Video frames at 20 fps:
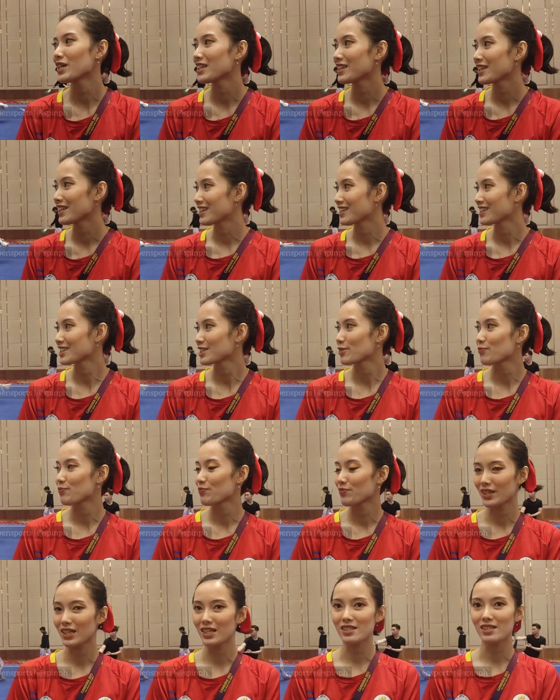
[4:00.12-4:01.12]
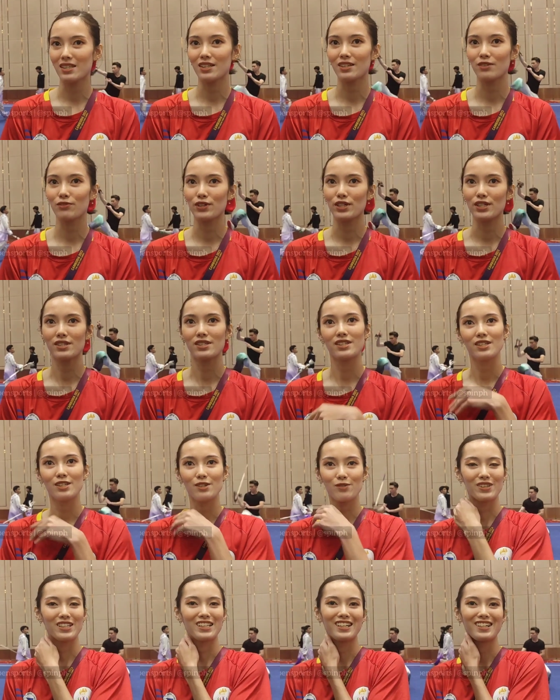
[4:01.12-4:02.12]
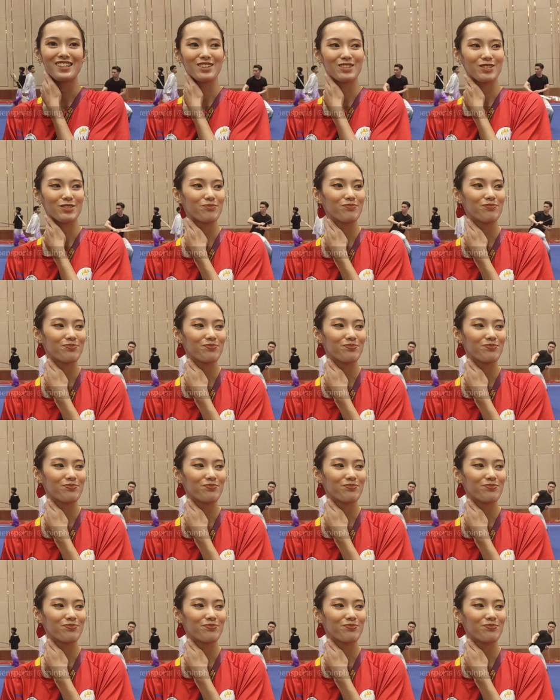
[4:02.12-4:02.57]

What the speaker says: yet eh. Kasi first year pa lang ako.